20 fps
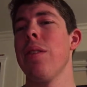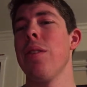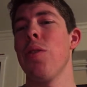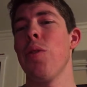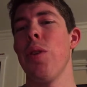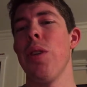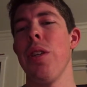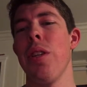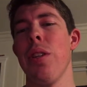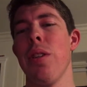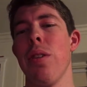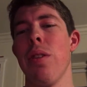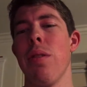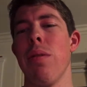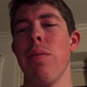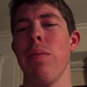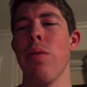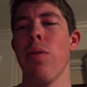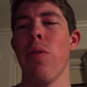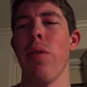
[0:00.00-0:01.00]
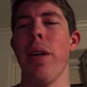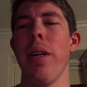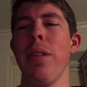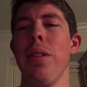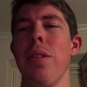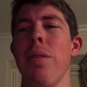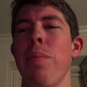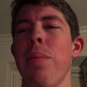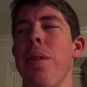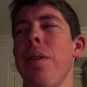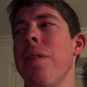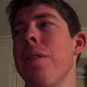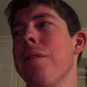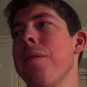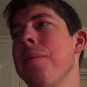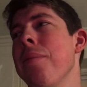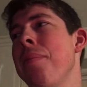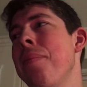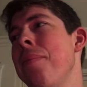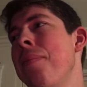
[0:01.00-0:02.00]
drink your crazy
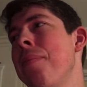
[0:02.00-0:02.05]
beer,